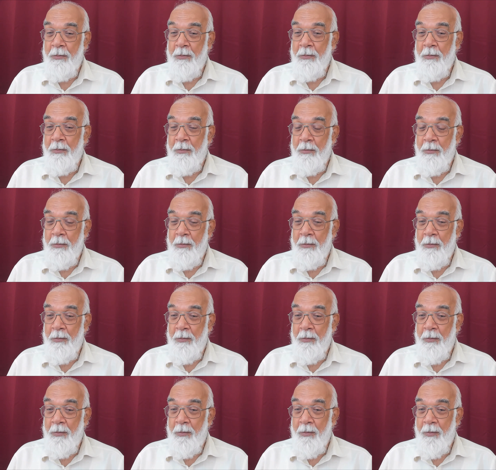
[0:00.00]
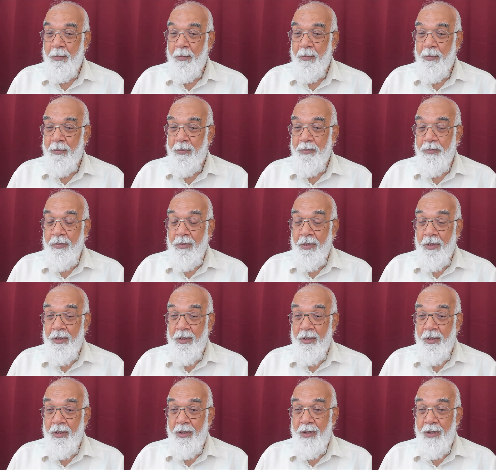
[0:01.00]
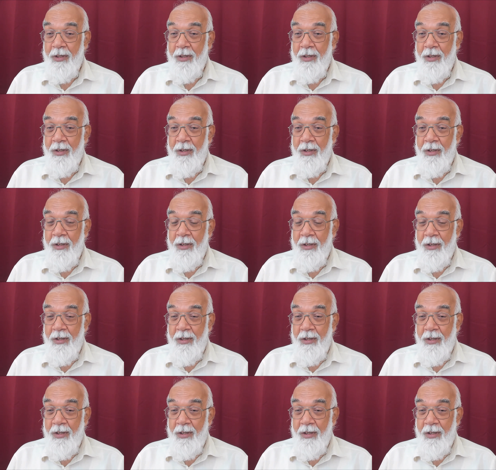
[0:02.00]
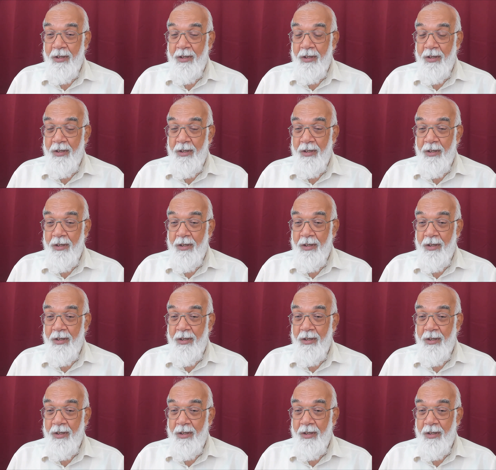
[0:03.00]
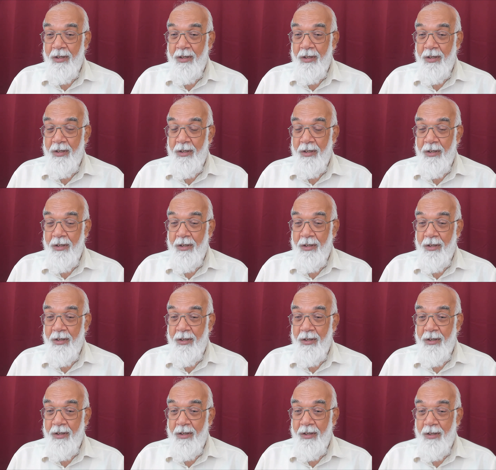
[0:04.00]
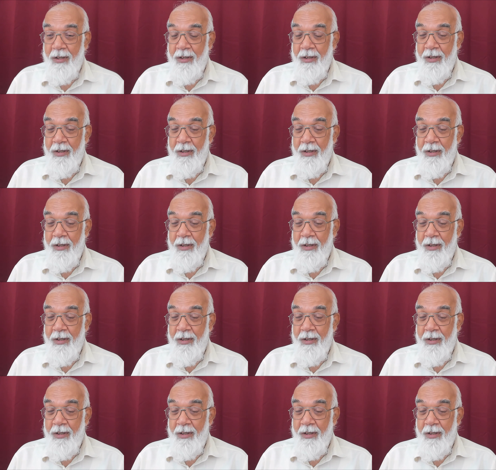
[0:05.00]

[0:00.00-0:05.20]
(no one is talking)